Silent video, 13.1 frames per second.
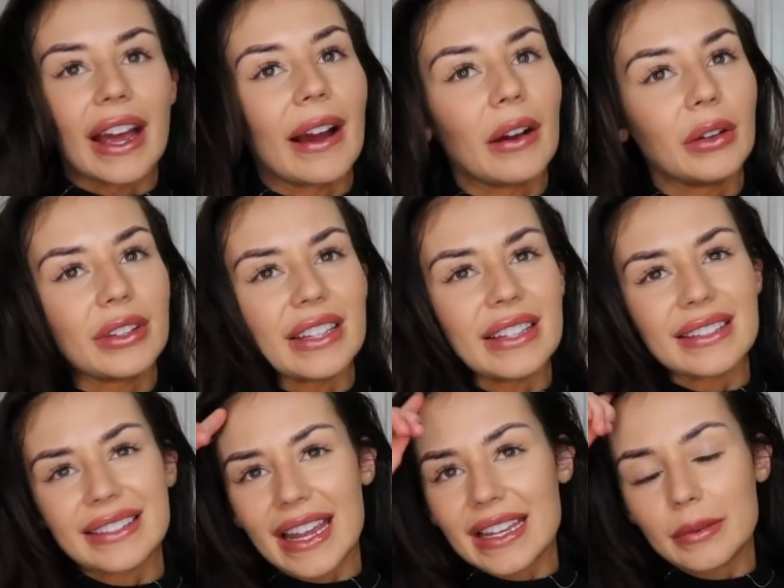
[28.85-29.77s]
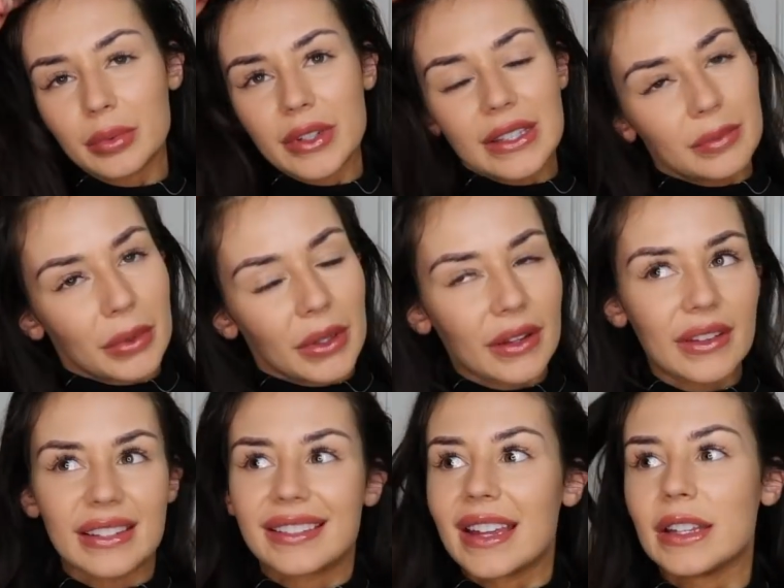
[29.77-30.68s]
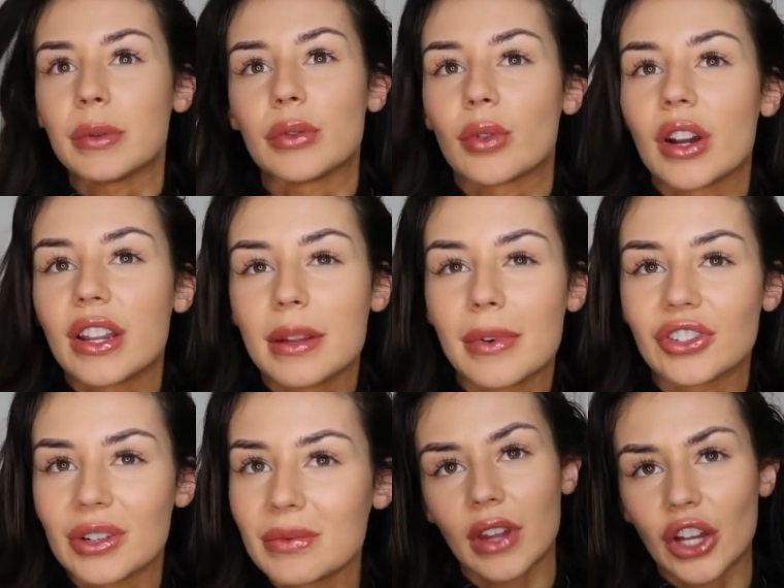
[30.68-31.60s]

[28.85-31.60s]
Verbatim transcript: Aldi and Sainsbury's, but the Sainsbury's right near my gym.